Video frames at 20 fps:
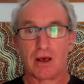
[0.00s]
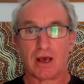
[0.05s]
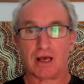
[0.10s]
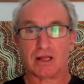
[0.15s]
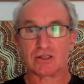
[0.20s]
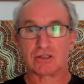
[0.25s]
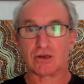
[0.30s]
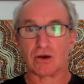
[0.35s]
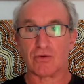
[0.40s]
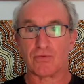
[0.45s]

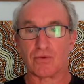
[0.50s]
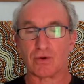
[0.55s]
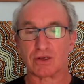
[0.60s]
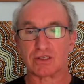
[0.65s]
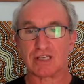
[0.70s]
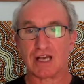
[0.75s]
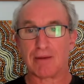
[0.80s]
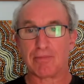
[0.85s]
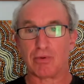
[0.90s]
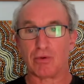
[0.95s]
And so, for
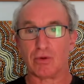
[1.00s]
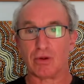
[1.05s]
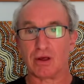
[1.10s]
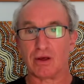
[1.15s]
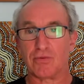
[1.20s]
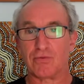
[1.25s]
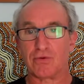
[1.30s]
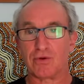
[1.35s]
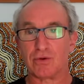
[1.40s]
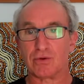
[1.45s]
example,
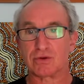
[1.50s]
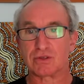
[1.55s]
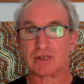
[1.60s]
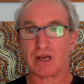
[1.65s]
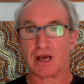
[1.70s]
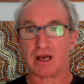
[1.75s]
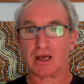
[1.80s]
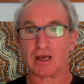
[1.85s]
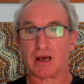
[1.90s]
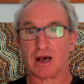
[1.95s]
if you
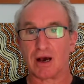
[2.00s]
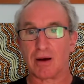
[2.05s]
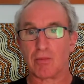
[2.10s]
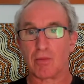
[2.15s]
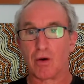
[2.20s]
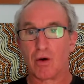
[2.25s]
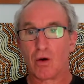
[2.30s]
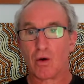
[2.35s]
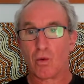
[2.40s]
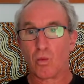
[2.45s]
say
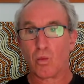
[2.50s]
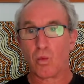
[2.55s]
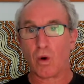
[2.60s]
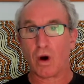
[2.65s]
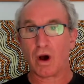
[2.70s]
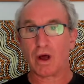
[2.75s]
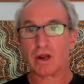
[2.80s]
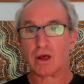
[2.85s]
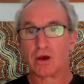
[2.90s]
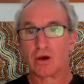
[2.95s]

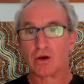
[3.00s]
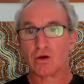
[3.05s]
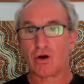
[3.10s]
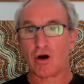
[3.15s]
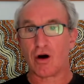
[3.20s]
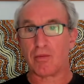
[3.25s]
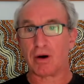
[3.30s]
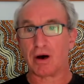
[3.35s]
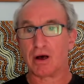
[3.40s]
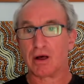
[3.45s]
1,
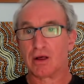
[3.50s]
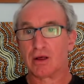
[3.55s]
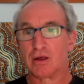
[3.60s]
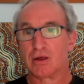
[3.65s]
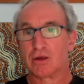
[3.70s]
comma,